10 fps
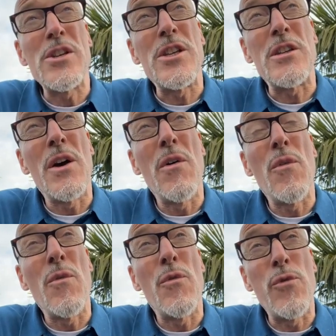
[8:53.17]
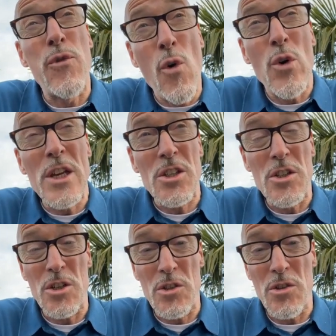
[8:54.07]
which is
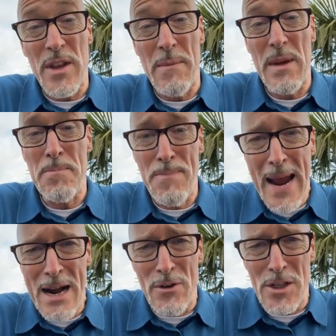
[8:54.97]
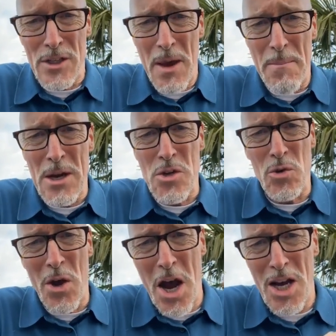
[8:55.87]
foolishness to them that perish,
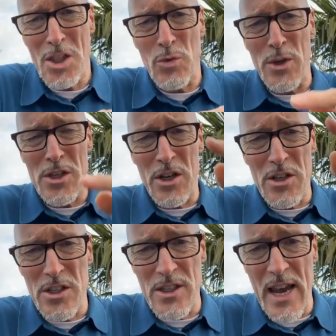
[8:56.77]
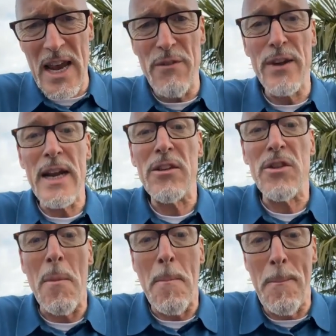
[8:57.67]
but to us which are saved,
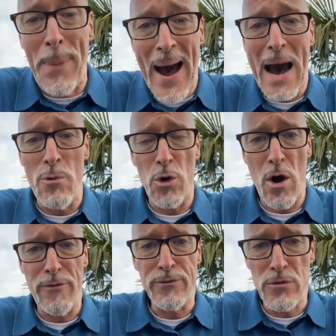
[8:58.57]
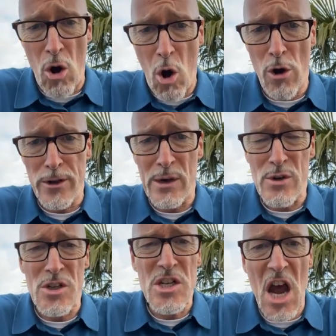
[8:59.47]
it's the power of God.
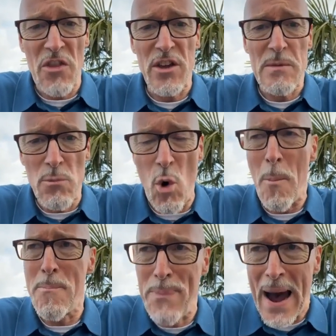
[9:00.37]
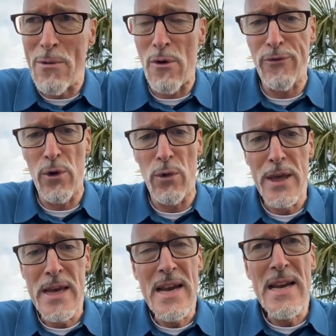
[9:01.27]
There is nothing more
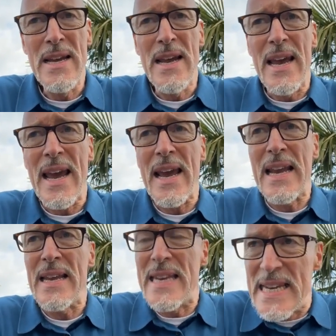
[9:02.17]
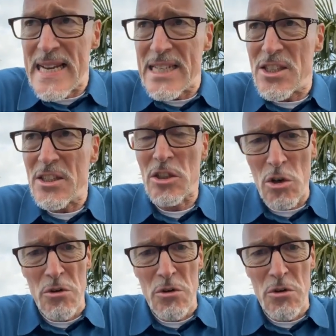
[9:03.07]
powerful in this